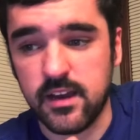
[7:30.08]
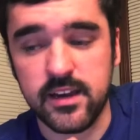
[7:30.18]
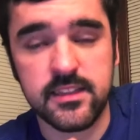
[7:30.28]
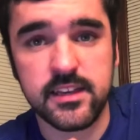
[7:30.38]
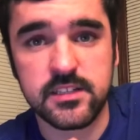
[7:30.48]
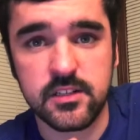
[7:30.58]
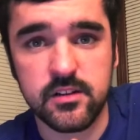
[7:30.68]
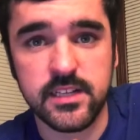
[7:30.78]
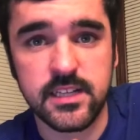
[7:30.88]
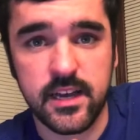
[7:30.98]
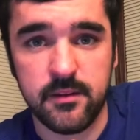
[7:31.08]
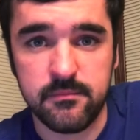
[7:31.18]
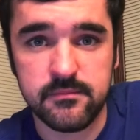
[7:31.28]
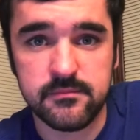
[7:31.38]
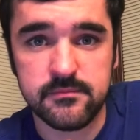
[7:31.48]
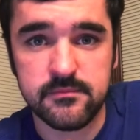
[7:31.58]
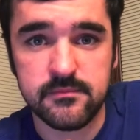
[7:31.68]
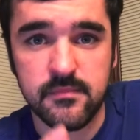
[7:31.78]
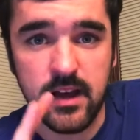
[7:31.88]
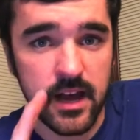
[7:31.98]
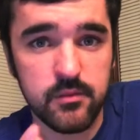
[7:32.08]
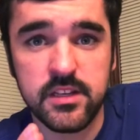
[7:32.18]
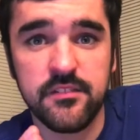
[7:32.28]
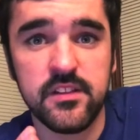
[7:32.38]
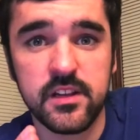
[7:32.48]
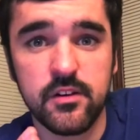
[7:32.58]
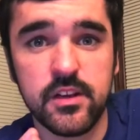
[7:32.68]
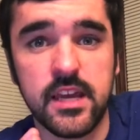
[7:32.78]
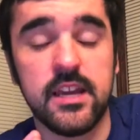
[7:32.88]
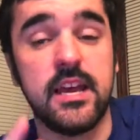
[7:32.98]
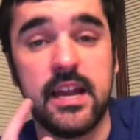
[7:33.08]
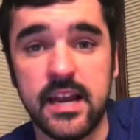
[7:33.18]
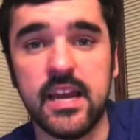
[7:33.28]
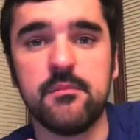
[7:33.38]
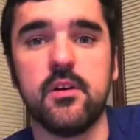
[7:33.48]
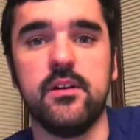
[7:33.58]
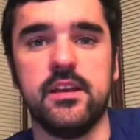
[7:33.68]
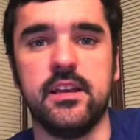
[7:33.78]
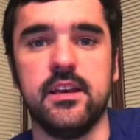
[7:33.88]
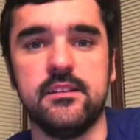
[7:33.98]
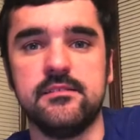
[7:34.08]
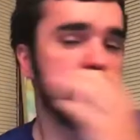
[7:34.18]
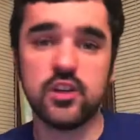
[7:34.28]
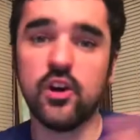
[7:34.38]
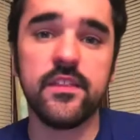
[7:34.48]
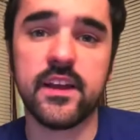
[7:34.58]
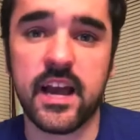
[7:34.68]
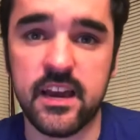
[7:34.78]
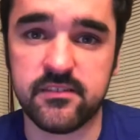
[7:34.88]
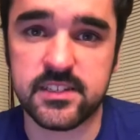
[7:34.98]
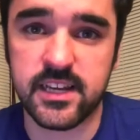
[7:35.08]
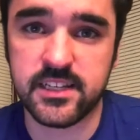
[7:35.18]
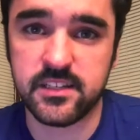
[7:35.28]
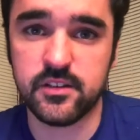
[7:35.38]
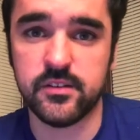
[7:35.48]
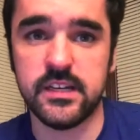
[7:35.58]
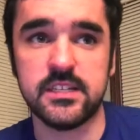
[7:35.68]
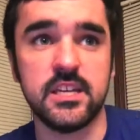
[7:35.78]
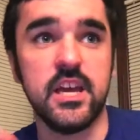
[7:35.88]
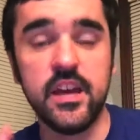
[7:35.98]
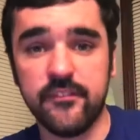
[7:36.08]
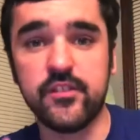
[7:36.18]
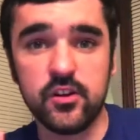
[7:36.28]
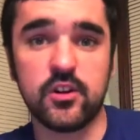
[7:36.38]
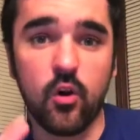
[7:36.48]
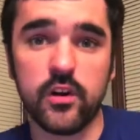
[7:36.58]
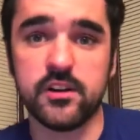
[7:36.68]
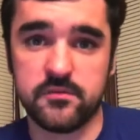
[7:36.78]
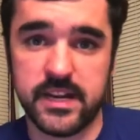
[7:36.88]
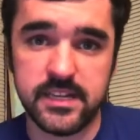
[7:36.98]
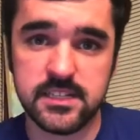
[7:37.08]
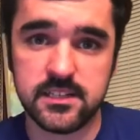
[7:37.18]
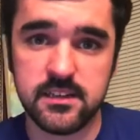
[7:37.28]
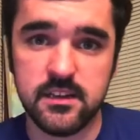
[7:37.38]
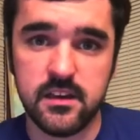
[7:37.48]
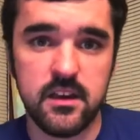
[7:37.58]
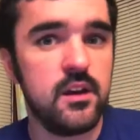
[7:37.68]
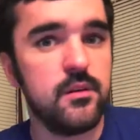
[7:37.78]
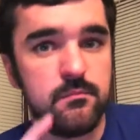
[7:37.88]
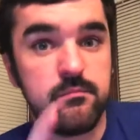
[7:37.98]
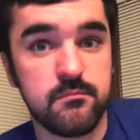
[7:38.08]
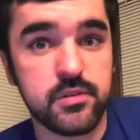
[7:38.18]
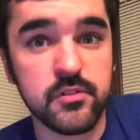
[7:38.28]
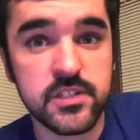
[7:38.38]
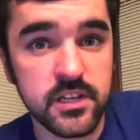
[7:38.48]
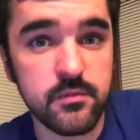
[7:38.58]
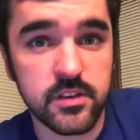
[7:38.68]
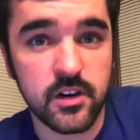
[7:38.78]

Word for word: I think it's a great time. I would definitely go again, and I am going again. The only thing I have to say to you is, if you're going to race, proceed with